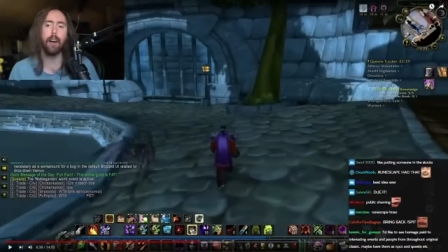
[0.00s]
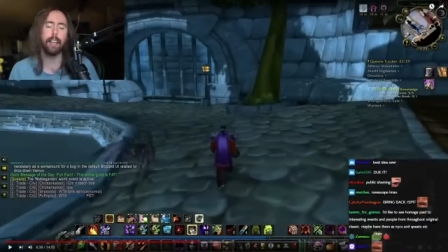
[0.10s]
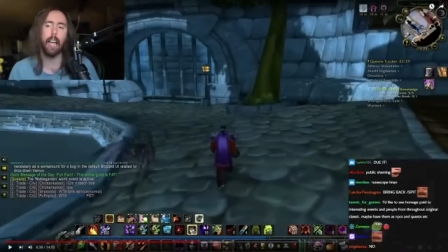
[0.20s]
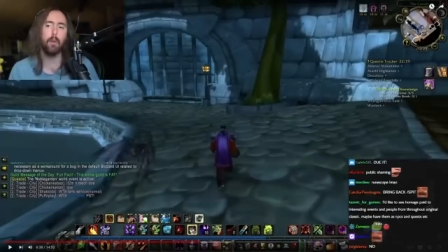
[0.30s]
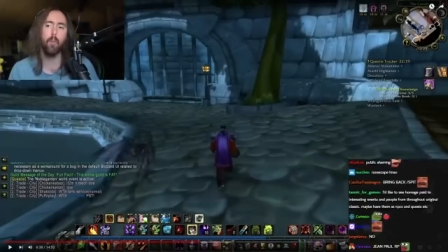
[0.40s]

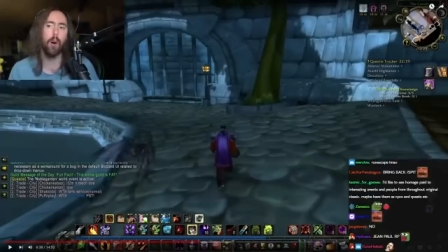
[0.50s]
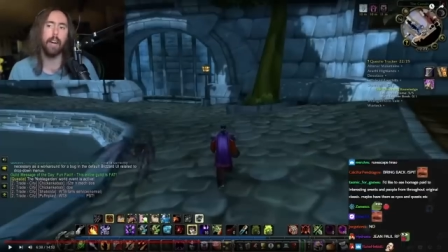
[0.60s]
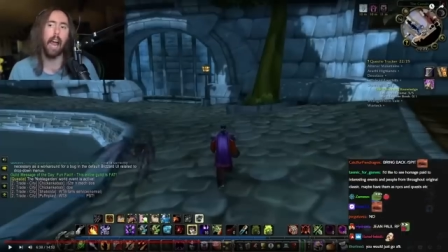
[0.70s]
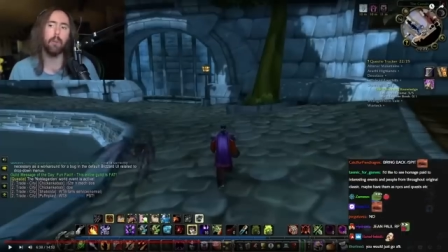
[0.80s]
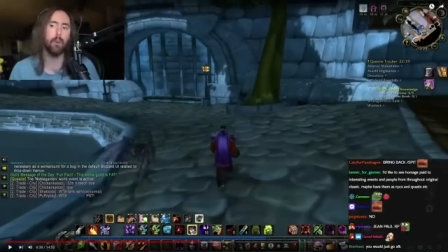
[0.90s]
like, a 1
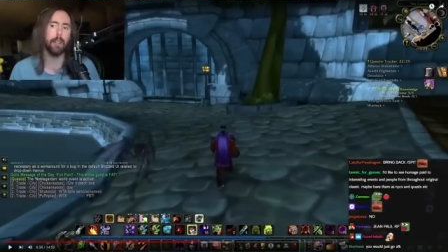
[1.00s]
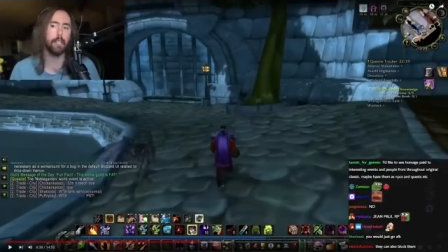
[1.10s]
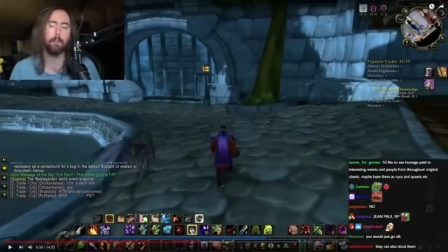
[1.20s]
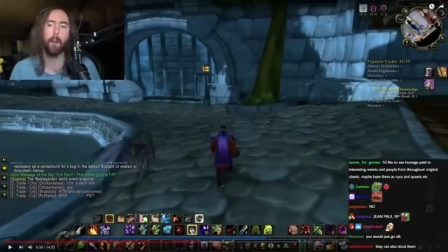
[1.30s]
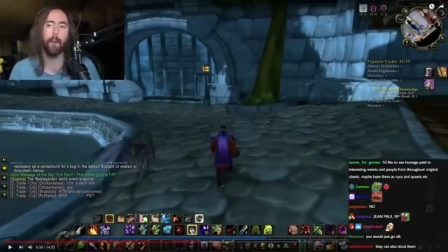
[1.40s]
hour
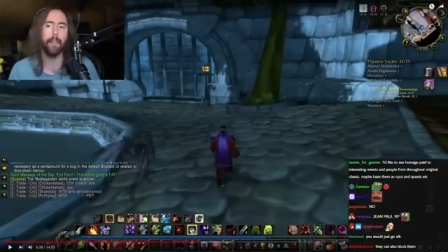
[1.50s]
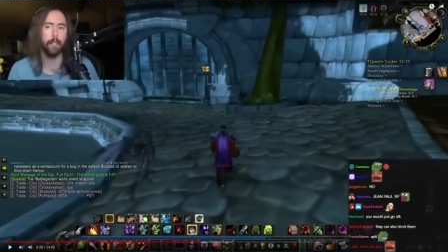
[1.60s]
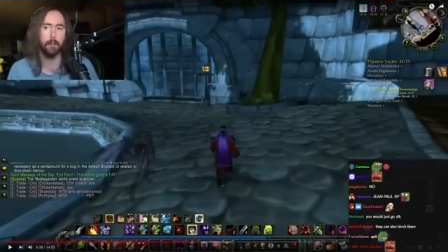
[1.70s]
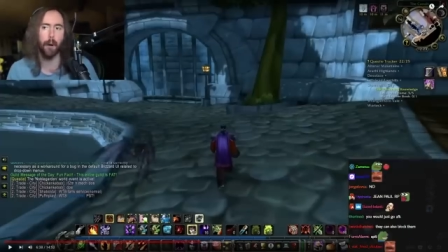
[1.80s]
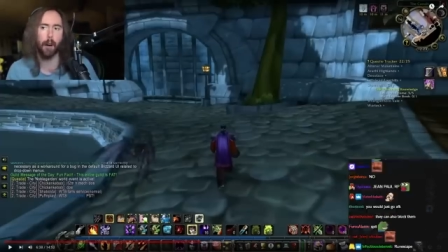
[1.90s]

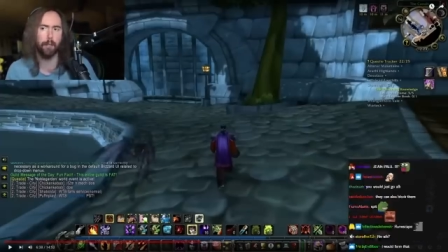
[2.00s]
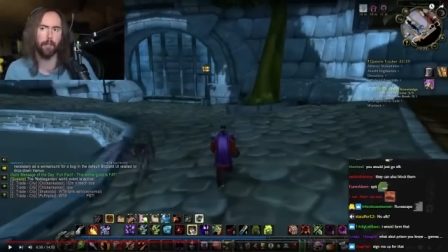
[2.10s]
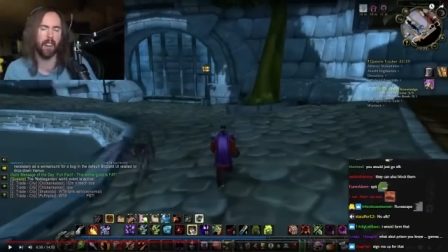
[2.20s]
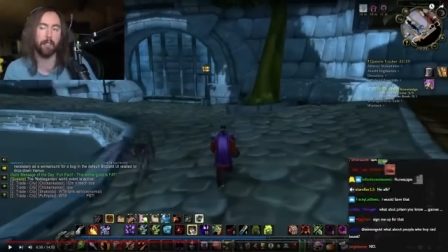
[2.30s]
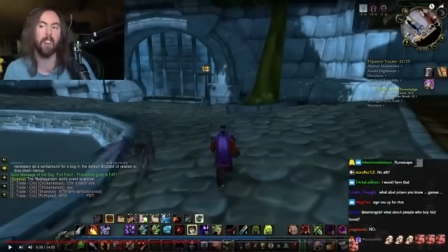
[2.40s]
experience buff of, like,